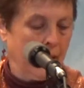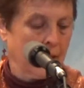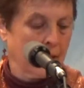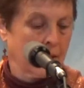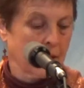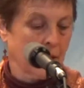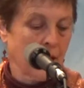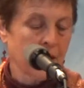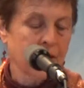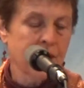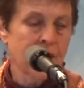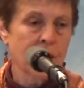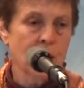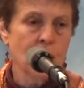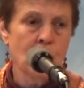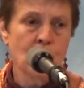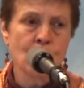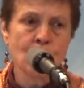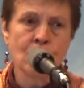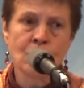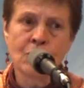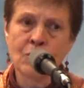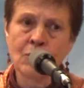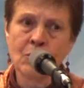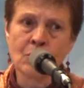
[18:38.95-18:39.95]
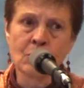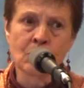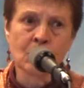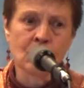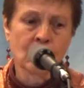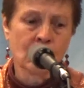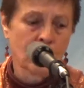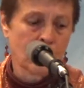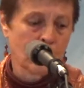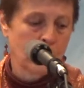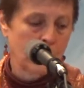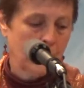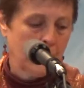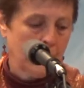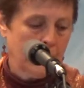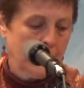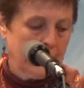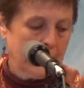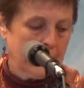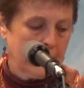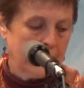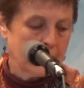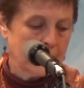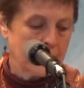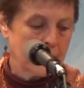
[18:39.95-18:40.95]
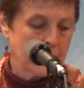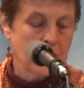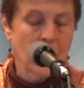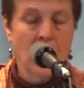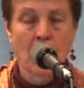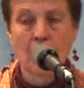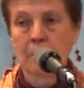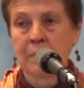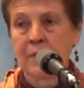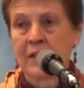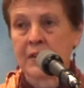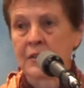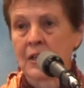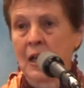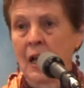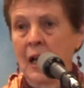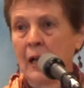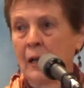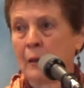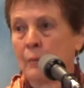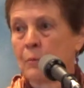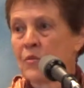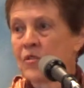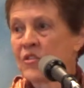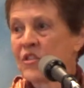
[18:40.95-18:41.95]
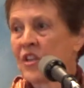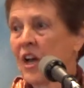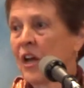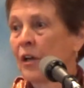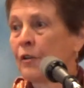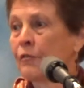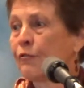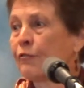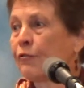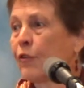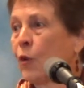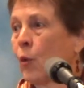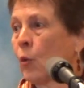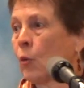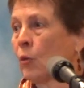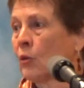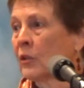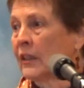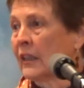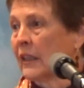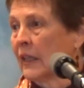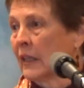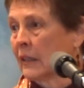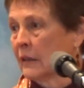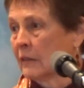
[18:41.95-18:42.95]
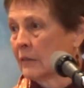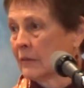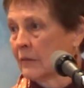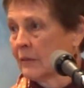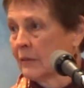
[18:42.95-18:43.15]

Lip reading: Nothing you do can stop the times unfolding,